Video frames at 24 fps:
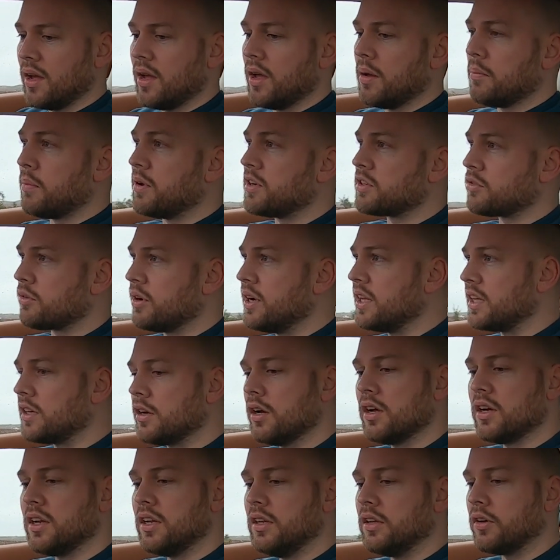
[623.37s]
But it's really
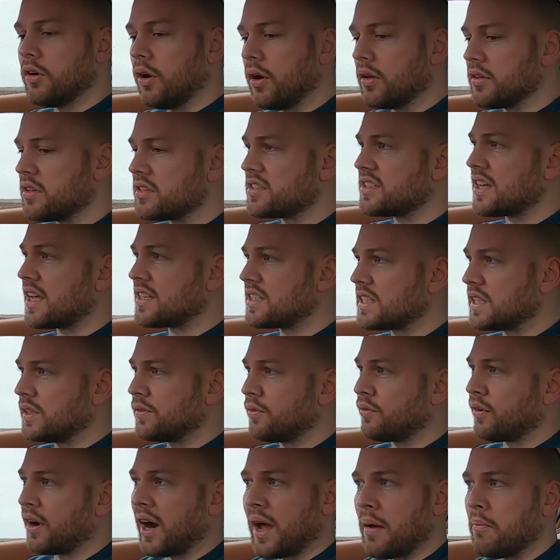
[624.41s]
good, and you've got settings
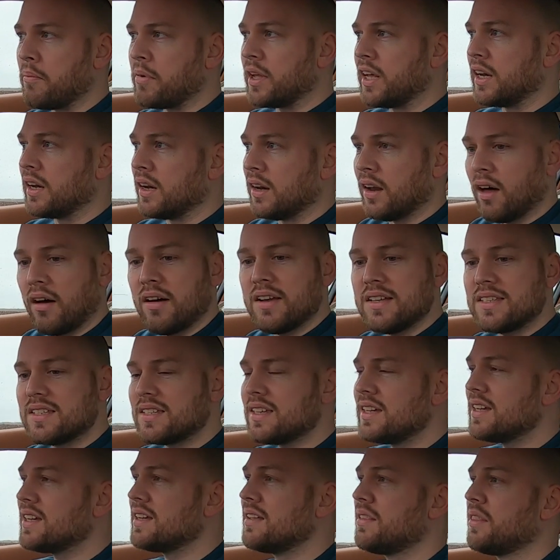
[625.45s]
for ambient
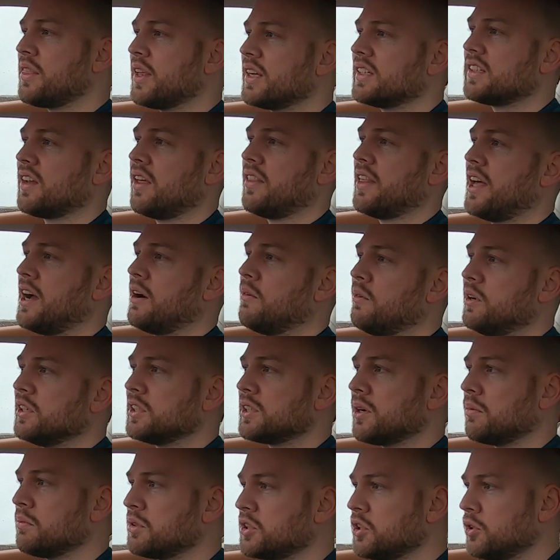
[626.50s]
lighting and things like that, which
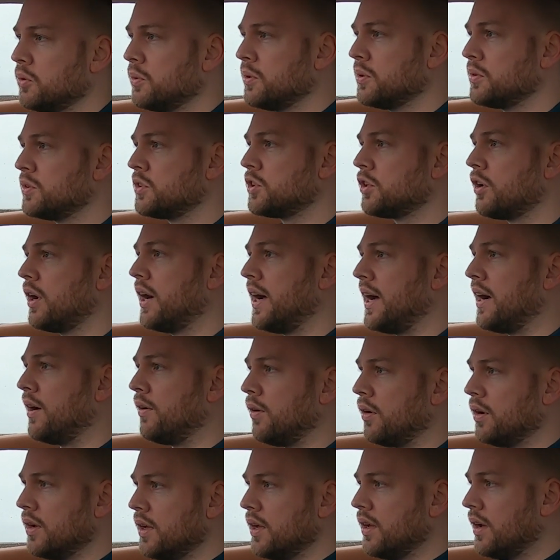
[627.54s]
I'm sure we'll try out
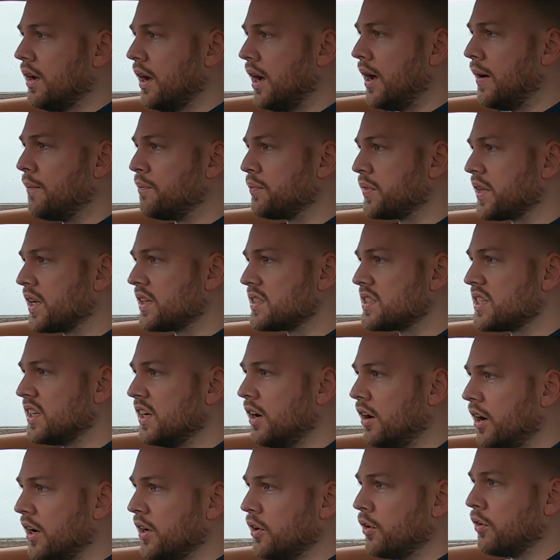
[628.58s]

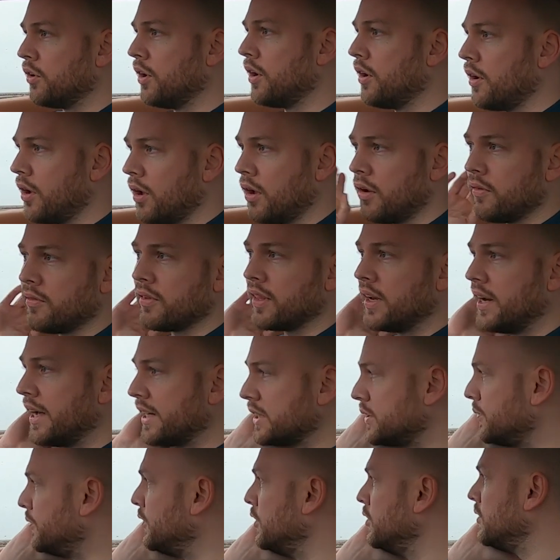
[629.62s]
tonight or over the next
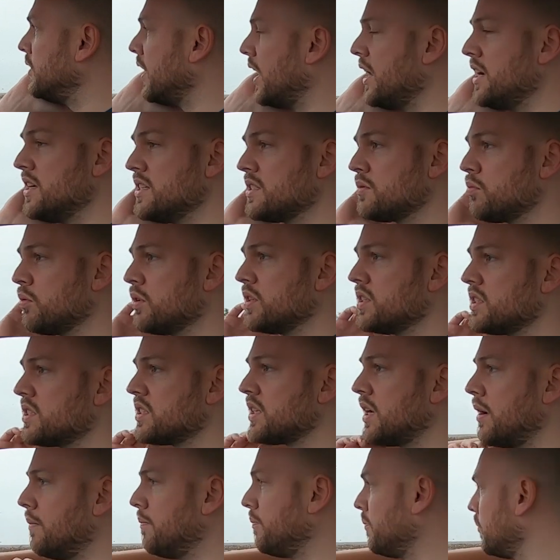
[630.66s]
few days once
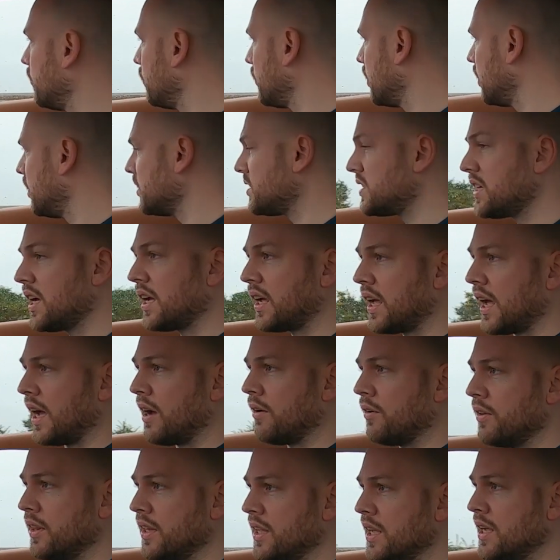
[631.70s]
when I take it out
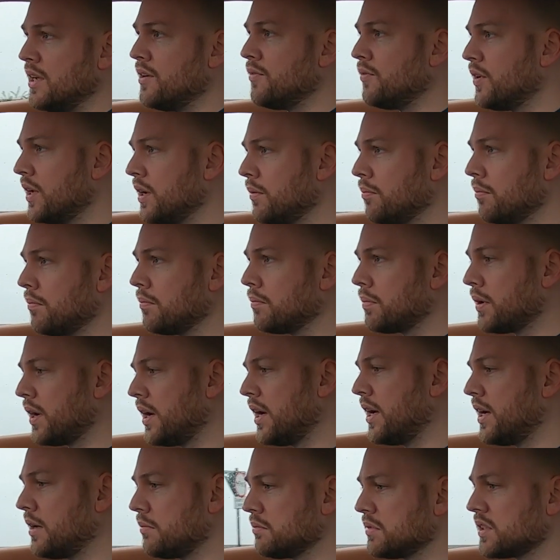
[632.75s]
in the evening,
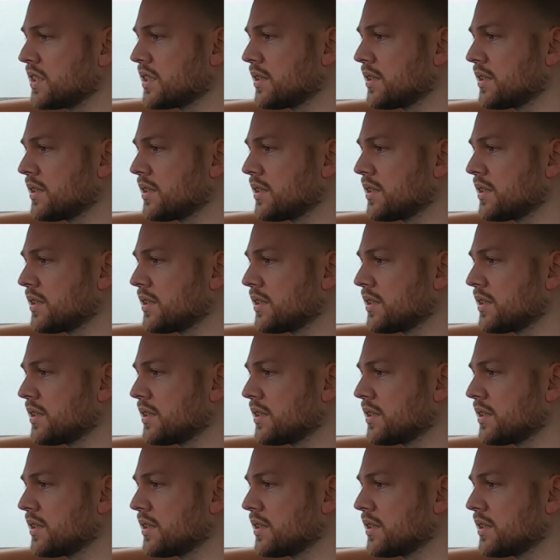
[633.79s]
perhaps.